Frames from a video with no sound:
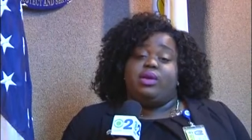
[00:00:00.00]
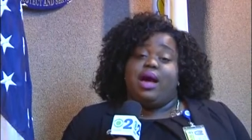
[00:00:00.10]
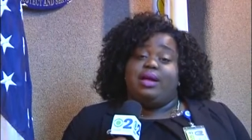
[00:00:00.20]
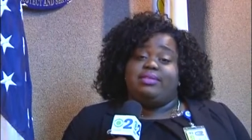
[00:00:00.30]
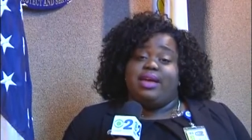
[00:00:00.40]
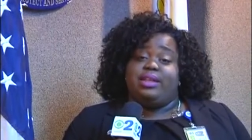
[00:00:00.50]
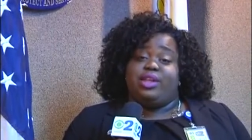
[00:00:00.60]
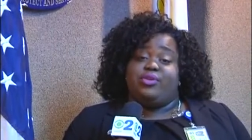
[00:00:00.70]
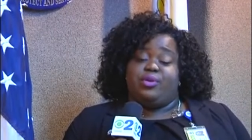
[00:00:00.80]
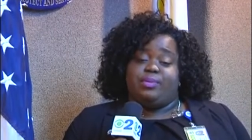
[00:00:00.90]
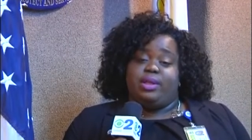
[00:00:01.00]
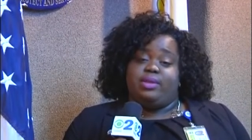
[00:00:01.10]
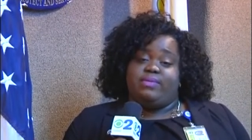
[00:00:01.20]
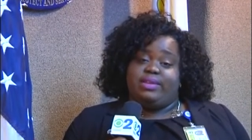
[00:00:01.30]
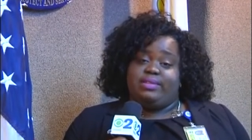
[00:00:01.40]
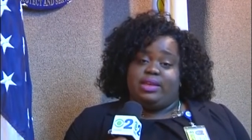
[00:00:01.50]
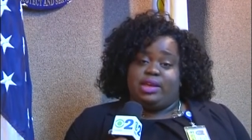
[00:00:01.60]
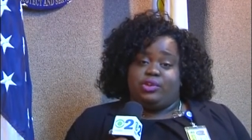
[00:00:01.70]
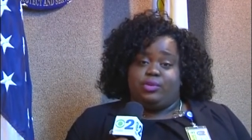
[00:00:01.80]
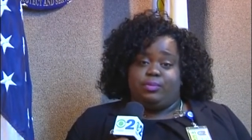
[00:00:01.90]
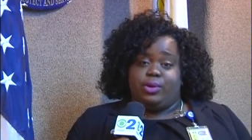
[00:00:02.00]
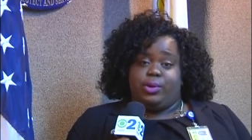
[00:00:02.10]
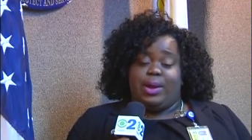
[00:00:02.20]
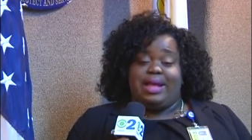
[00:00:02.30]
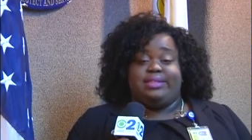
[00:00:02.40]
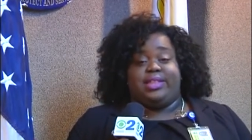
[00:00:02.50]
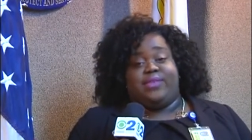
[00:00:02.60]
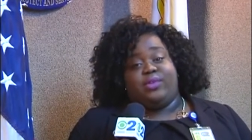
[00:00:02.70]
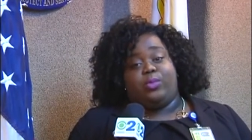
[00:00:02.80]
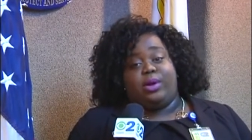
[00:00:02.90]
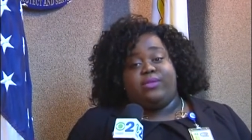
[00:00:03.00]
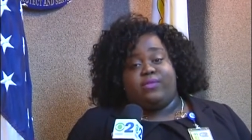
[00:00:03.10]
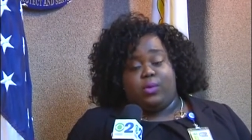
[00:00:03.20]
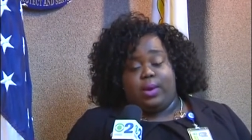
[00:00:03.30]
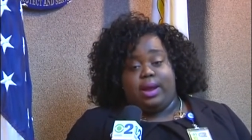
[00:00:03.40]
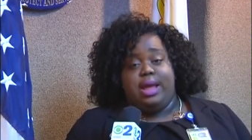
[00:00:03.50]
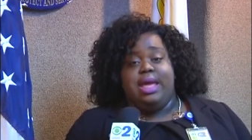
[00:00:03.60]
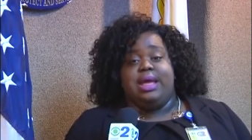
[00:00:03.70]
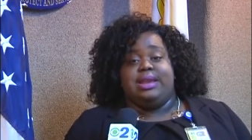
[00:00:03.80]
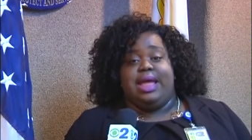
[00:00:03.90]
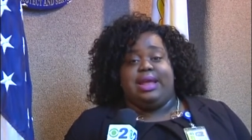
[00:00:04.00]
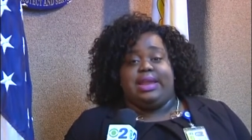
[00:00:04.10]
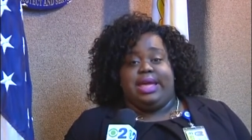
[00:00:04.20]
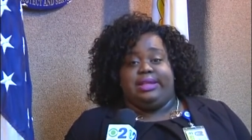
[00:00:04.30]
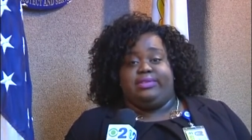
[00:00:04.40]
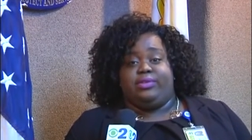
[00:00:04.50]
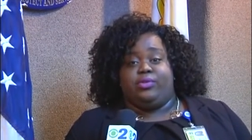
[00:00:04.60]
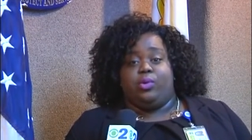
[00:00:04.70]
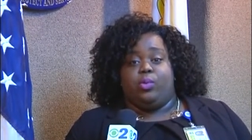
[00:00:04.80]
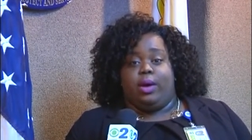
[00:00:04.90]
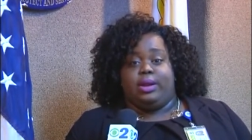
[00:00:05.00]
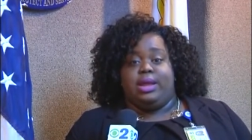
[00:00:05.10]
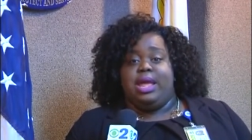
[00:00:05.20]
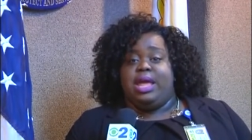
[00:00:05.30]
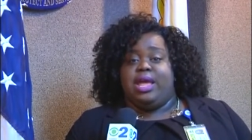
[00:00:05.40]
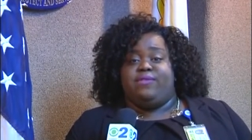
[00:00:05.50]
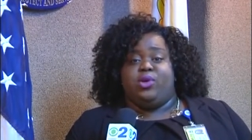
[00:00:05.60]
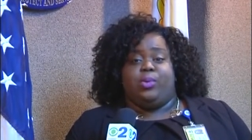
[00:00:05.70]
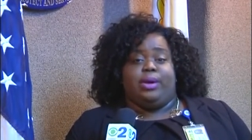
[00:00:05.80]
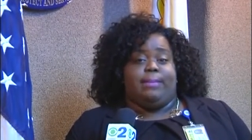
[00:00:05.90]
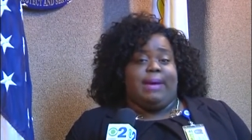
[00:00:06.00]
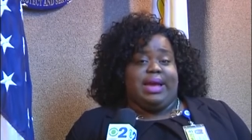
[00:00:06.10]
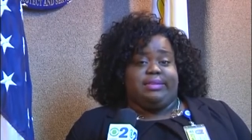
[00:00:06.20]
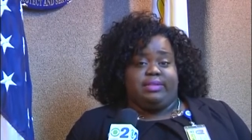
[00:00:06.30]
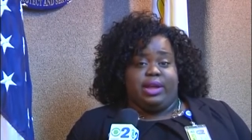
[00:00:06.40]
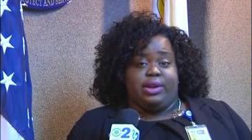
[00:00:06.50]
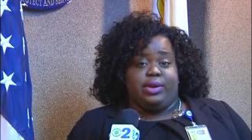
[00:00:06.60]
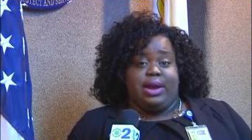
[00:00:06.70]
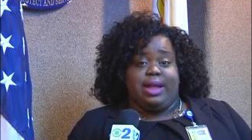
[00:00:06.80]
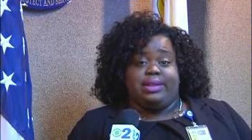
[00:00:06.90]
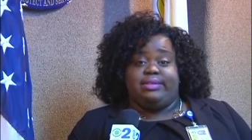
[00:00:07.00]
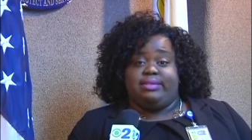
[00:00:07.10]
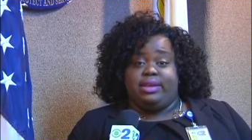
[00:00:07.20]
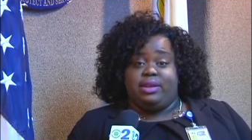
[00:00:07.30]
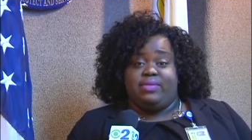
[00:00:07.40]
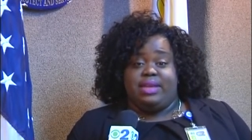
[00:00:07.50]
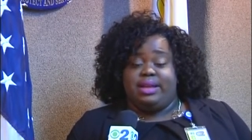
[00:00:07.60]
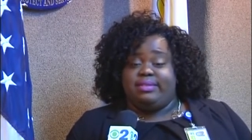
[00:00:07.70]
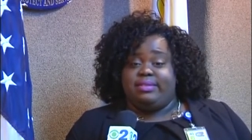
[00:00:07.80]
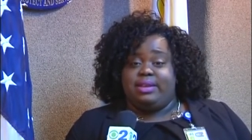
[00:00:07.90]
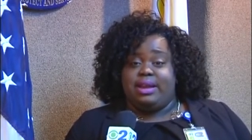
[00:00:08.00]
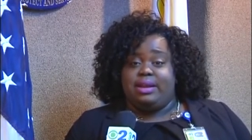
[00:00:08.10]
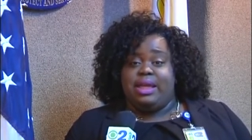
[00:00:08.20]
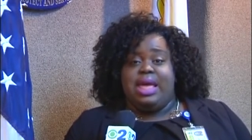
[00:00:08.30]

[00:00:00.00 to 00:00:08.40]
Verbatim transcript: contact the Criminal Investigation Bureau at 714 9801 if you were a bystander at the scene of the incident.